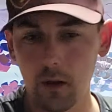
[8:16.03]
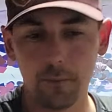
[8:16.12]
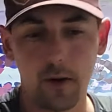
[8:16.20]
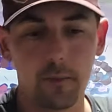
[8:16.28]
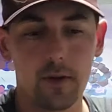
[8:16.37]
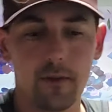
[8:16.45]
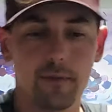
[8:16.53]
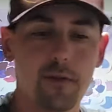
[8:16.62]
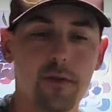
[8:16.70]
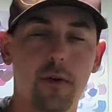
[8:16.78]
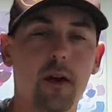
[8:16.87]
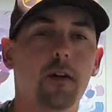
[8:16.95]
Probably
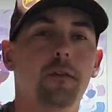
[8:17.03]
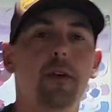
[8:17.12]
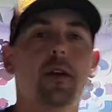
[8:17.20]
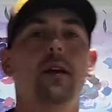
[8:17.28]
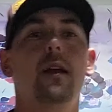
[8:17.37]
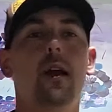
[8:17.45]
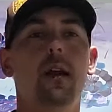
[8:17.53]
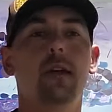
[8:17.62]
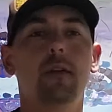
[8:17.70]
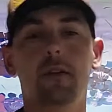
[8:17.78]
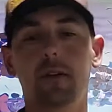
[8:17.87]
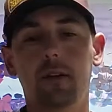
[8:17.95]
300 feet and
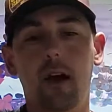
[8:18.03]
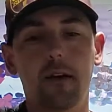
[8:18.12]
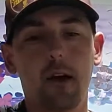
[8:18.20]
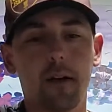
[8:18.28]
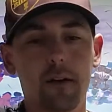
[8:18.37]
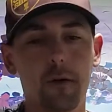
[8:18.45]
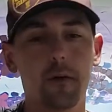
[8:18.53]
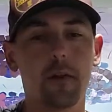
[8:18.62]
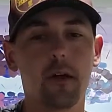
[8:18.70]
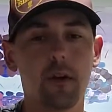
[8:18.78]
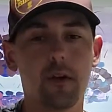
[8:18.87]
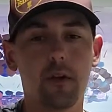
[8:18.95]
in. I'd go to
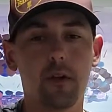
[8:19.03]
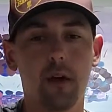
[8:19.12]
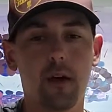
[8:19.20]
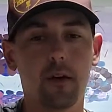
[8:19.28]
this.